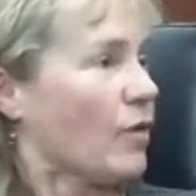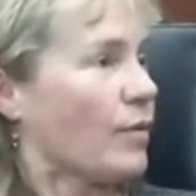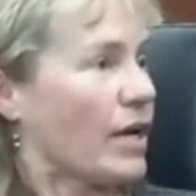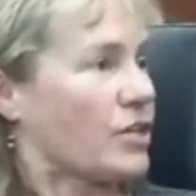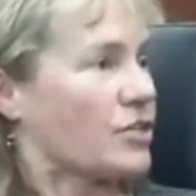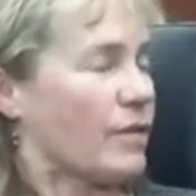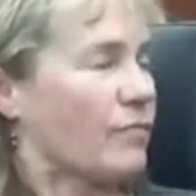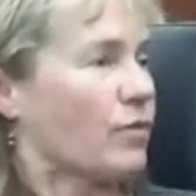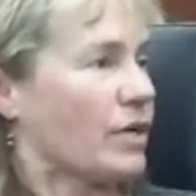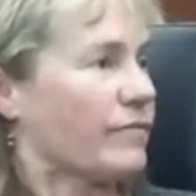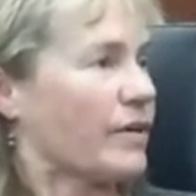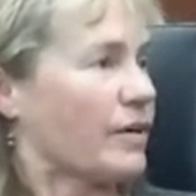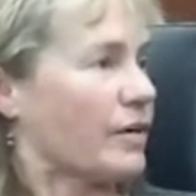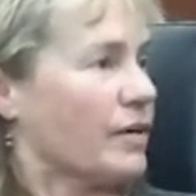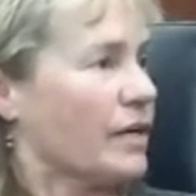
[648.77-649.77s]
We actually have one of
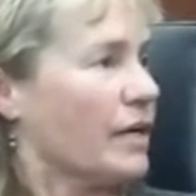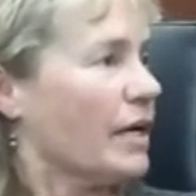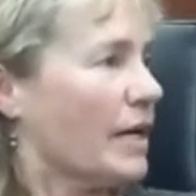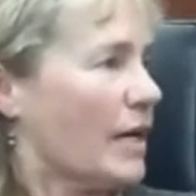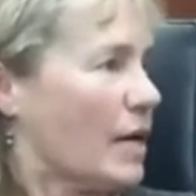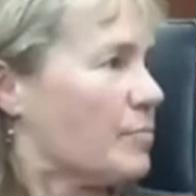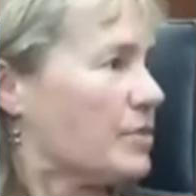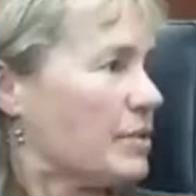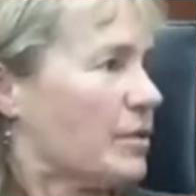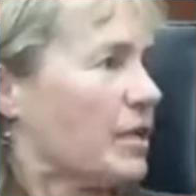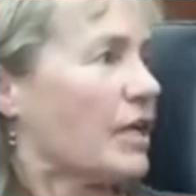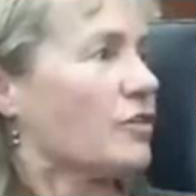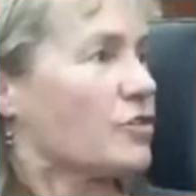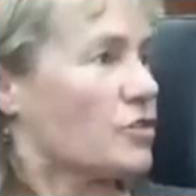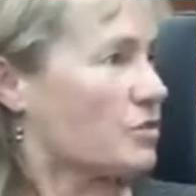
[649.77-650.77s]
our
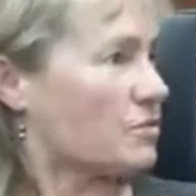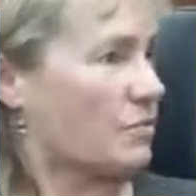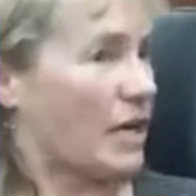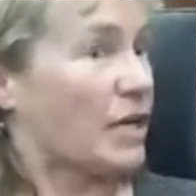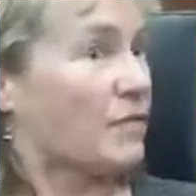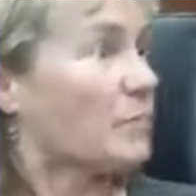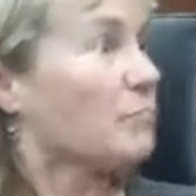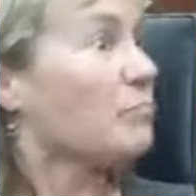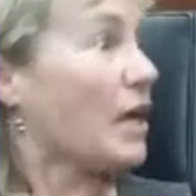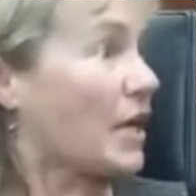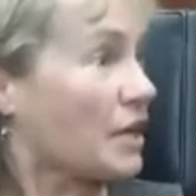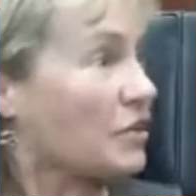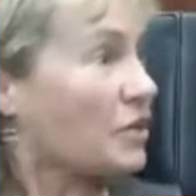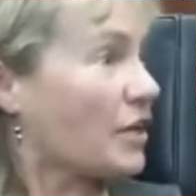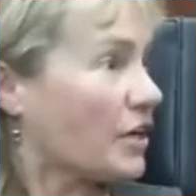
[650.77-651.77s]
epidemiologists kind of
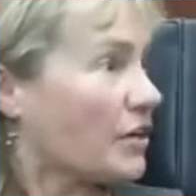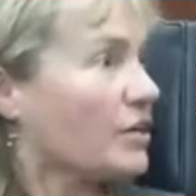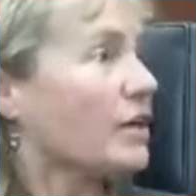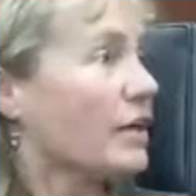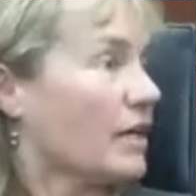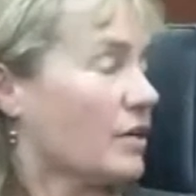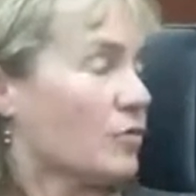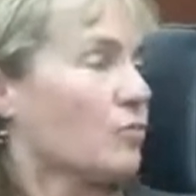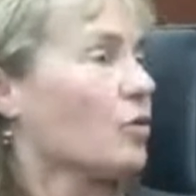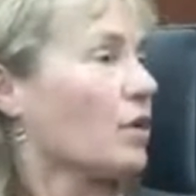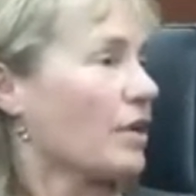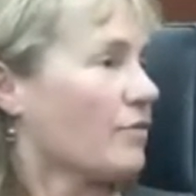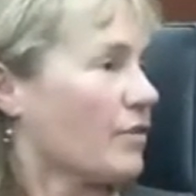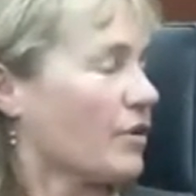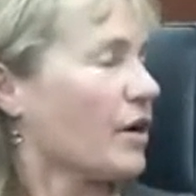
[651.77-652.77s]
embedded there and
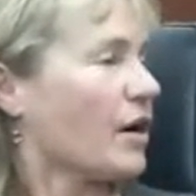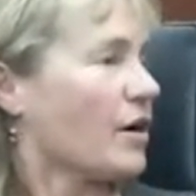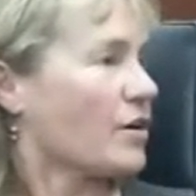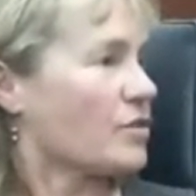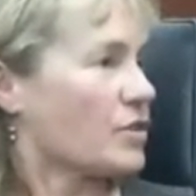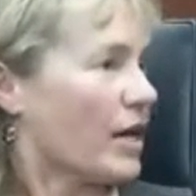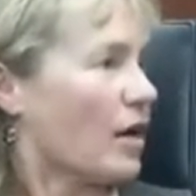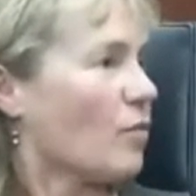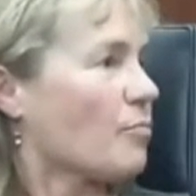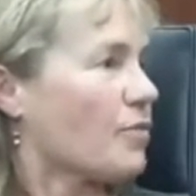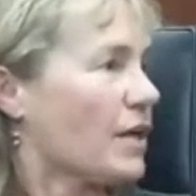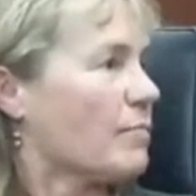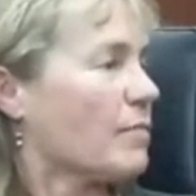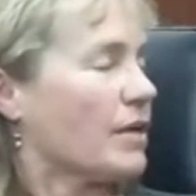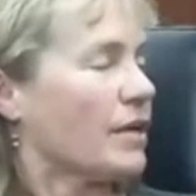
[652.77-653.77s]
working very hard to help
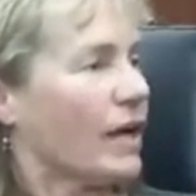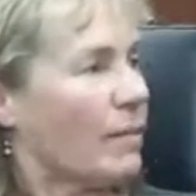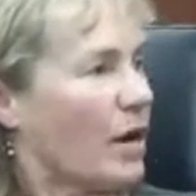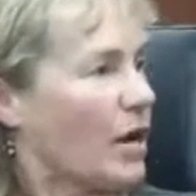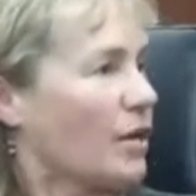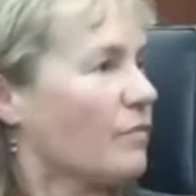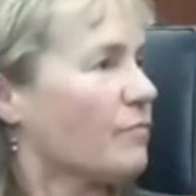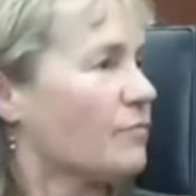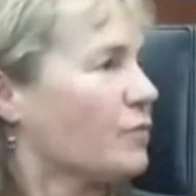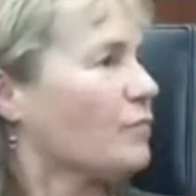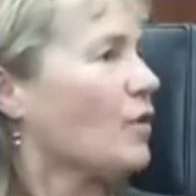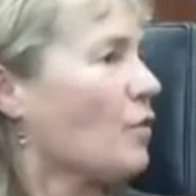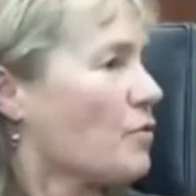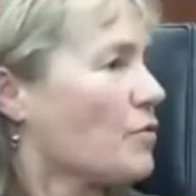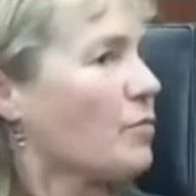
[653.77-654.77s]
them, and I'm on the
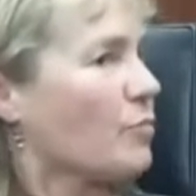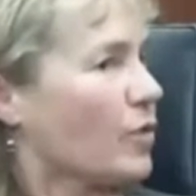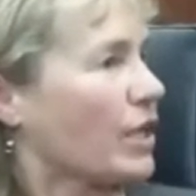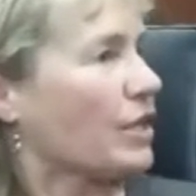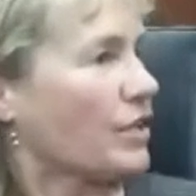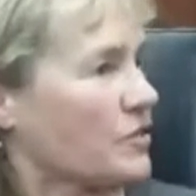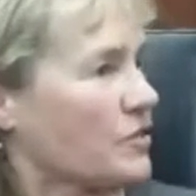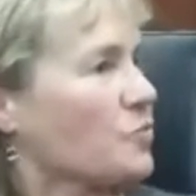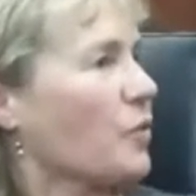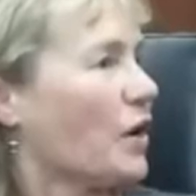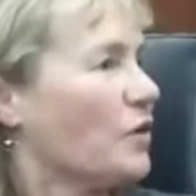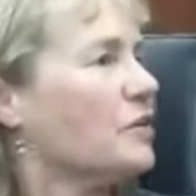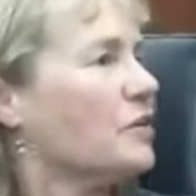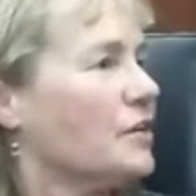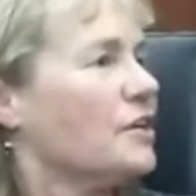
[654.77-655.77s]
phone with them weekly as
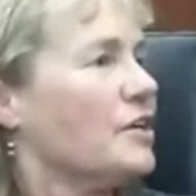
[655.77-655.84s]
well.